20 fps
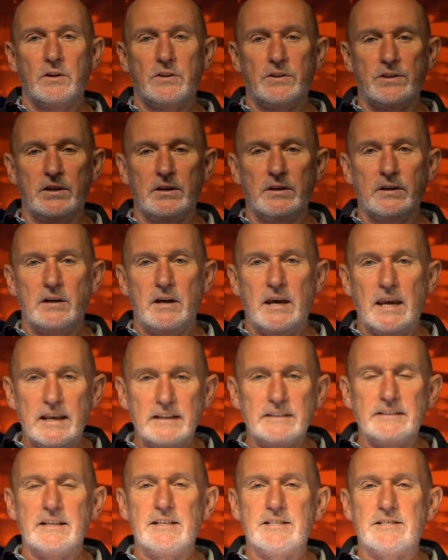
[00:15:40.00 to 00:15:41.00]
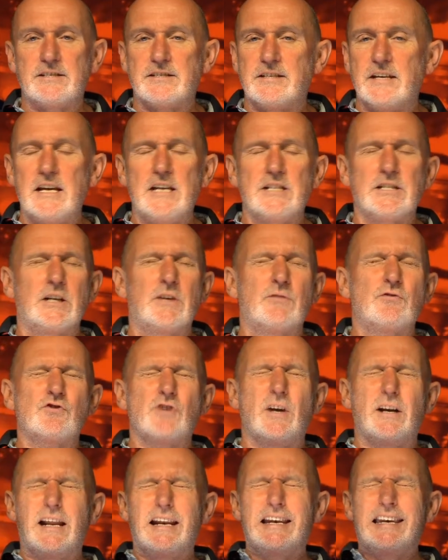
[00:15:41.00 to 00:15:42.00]
that in this season of
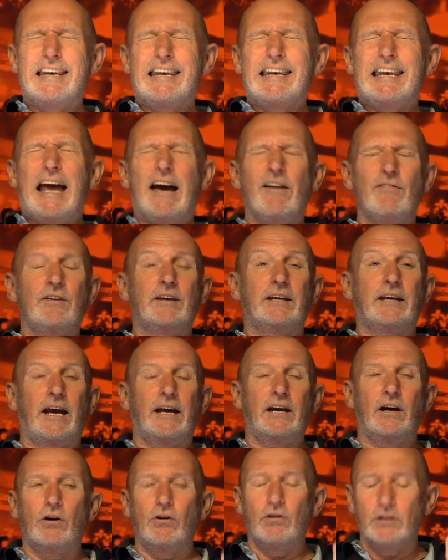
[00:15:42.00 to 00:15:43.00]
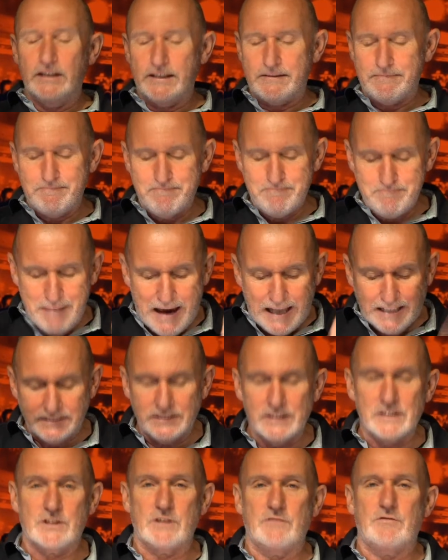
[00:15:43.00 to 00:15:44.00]
trying to navigate all this
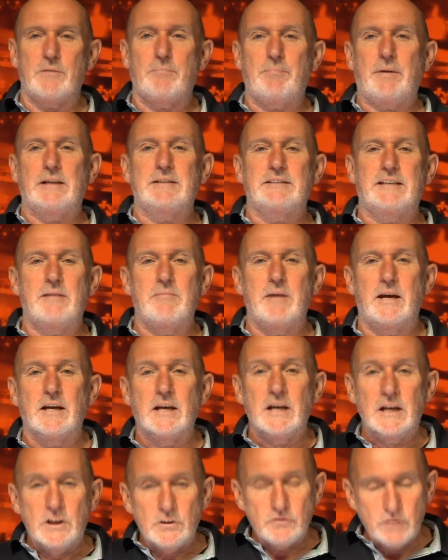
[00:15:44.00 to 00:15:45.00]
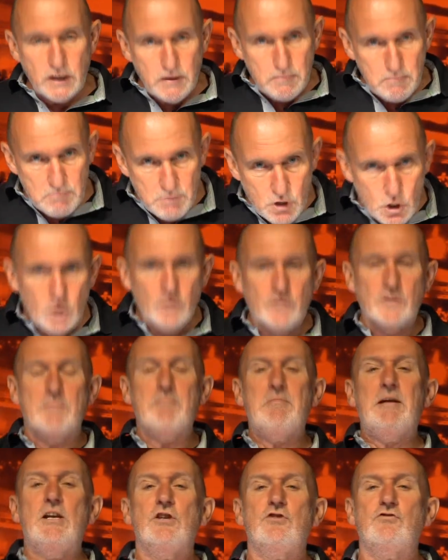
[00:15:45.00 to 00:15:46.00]
madness of the pandemic, trying to move the
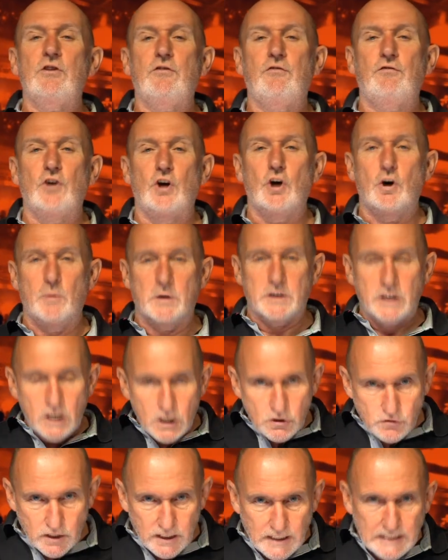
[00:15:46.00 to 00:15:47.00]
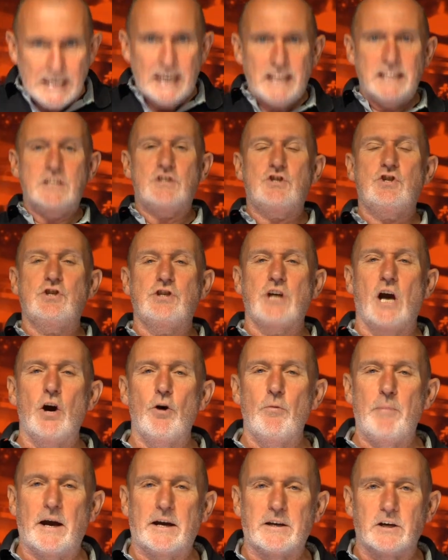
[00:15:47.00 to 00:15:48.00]
ministry forward, trying to get this
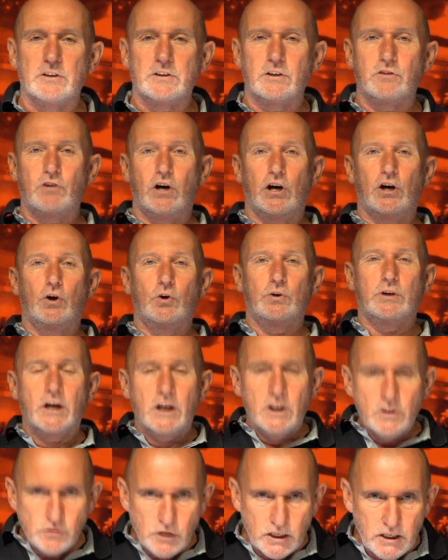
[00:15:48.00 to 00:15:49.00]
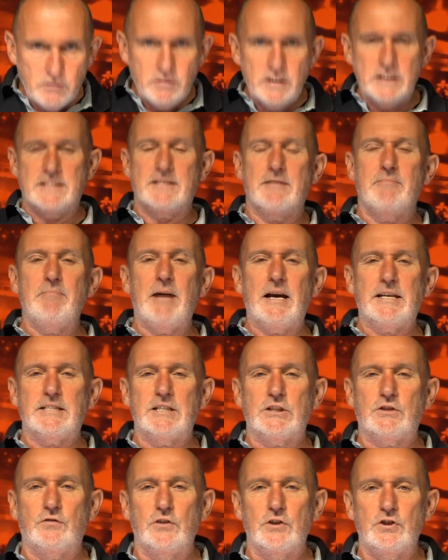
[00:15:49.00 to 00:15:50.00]
show back on the road, trying to reach the
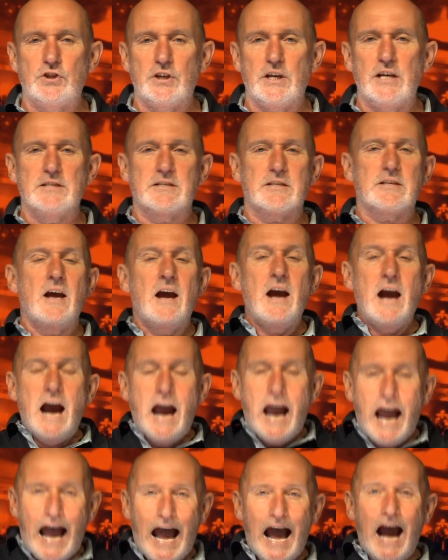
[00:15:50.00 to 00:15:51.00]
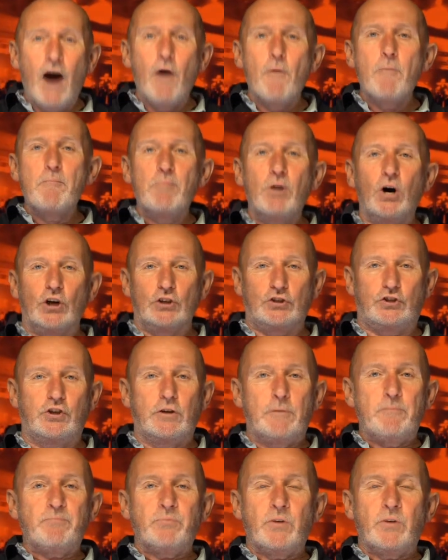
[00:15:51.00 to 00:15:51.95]
masses for Jesus, how much